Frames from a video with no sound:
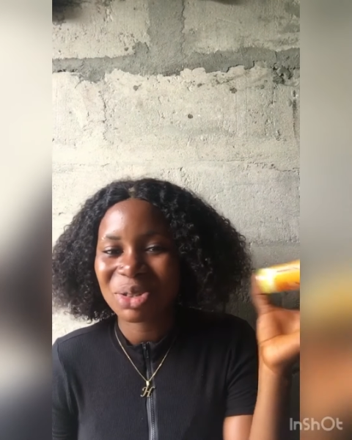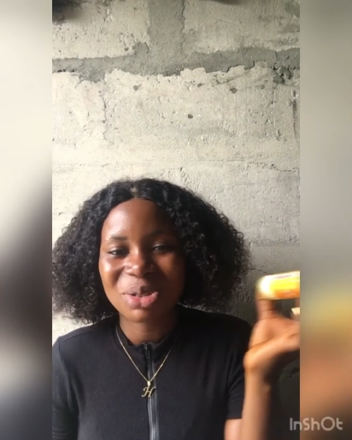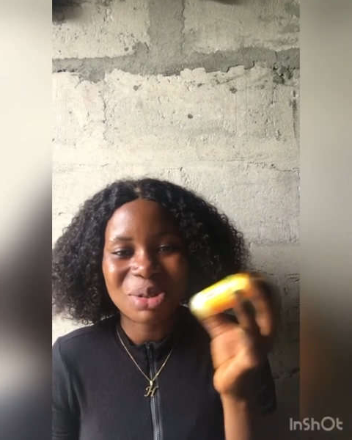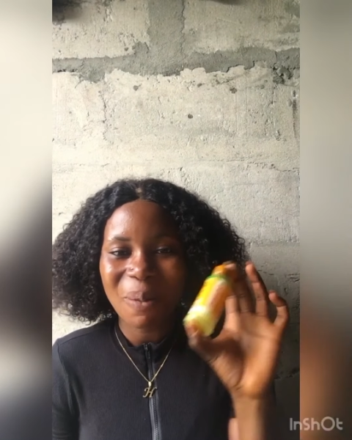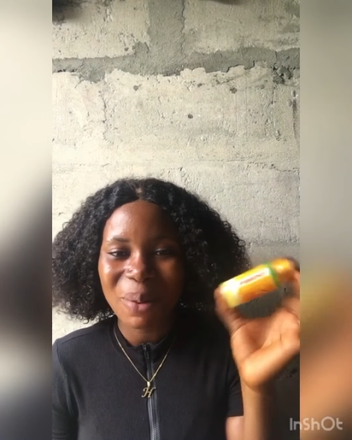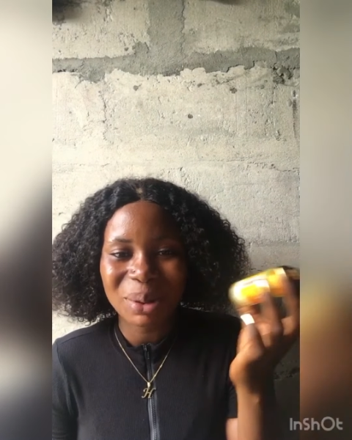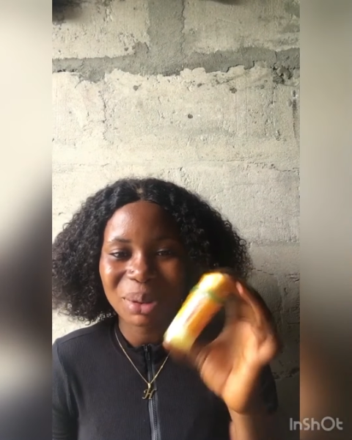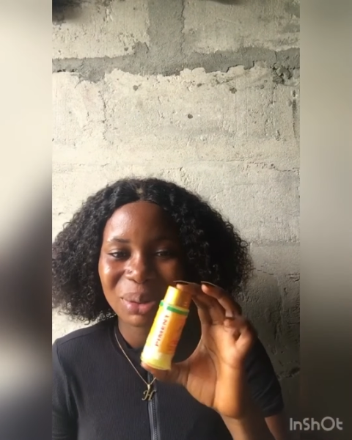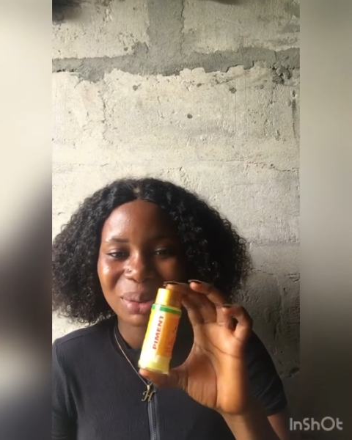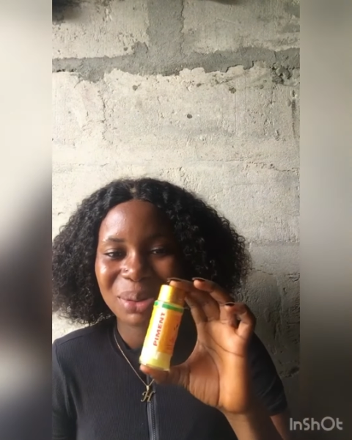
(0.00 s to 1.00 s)
stubborn
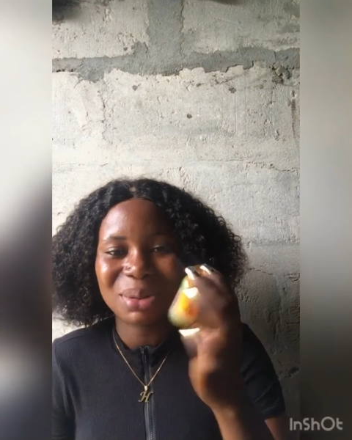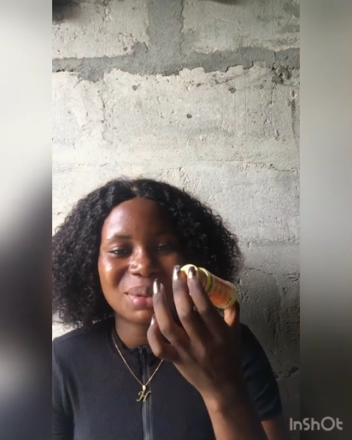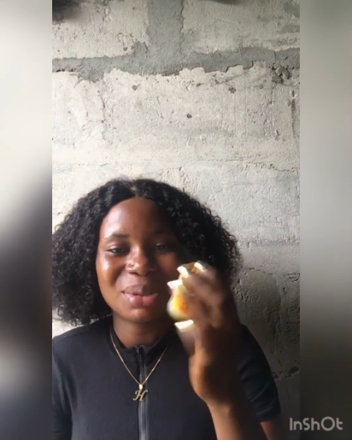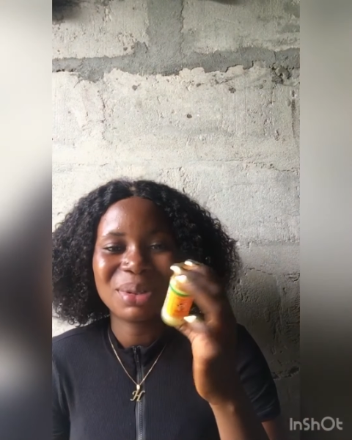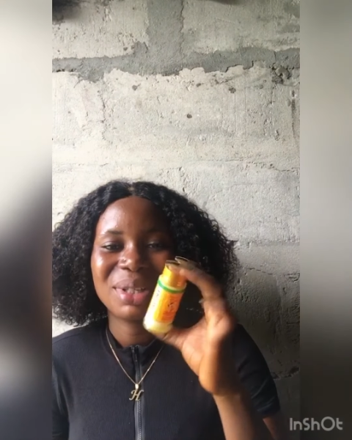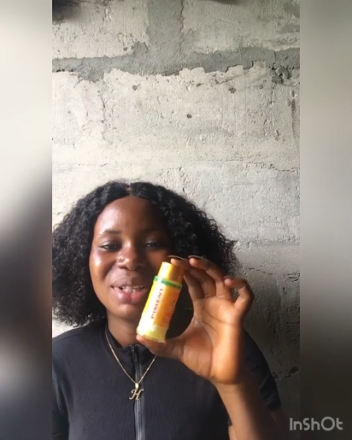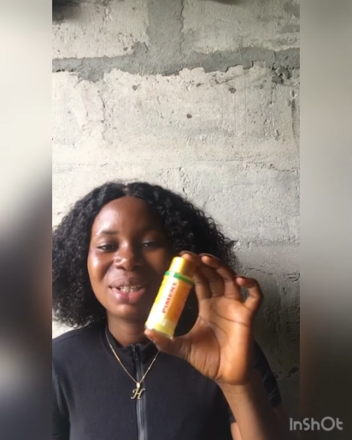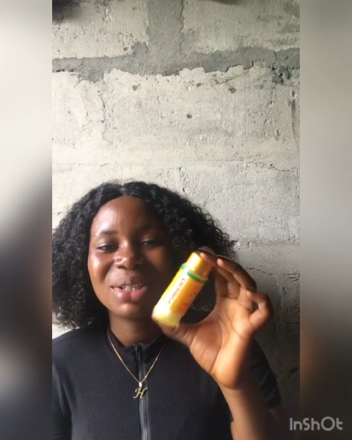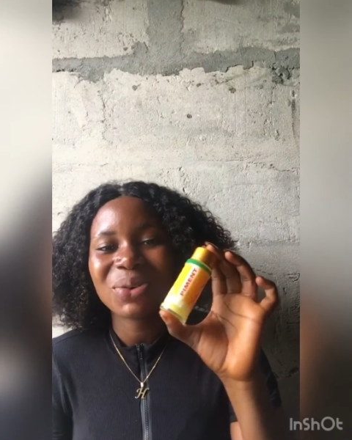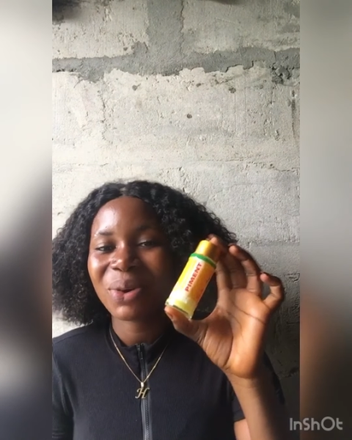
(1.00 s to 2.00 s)
knuckles.
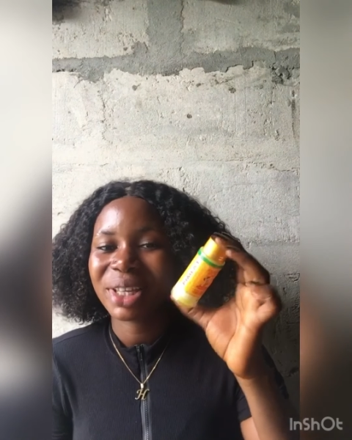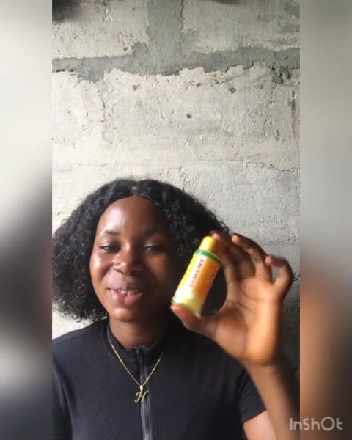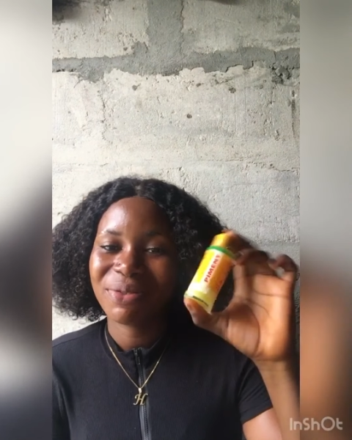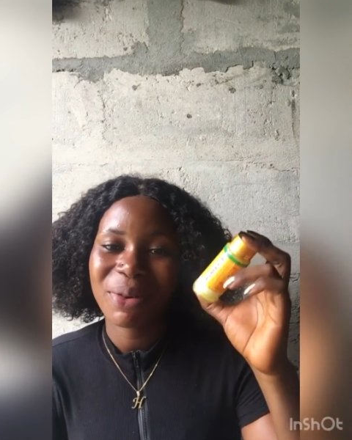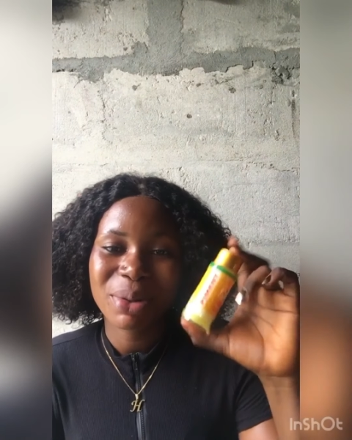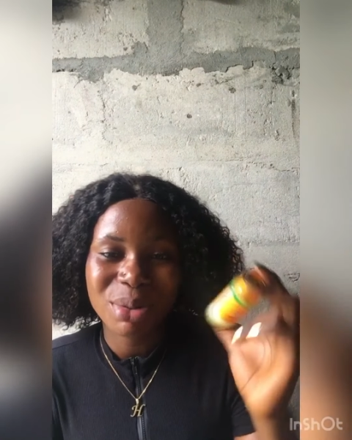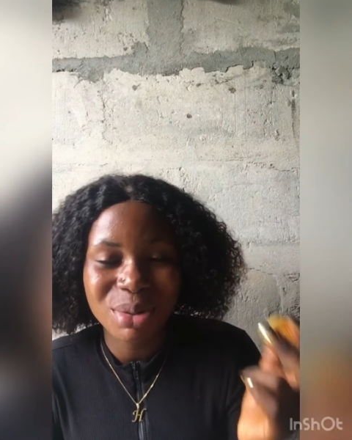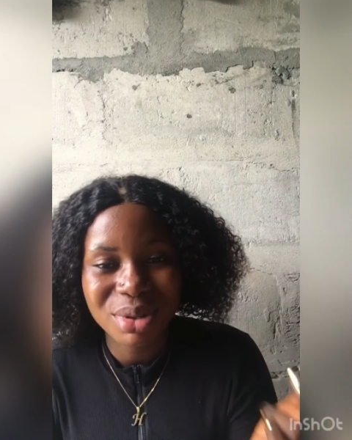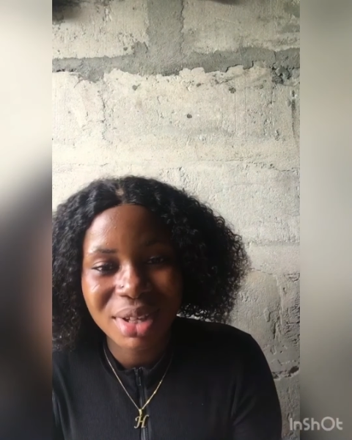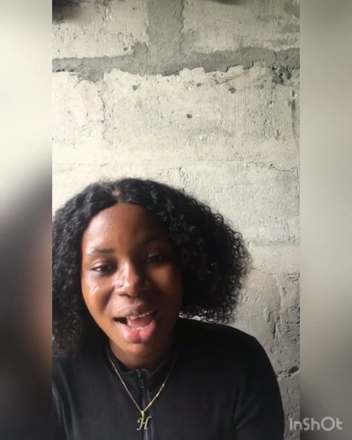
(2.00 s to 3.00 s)
This oil is very good.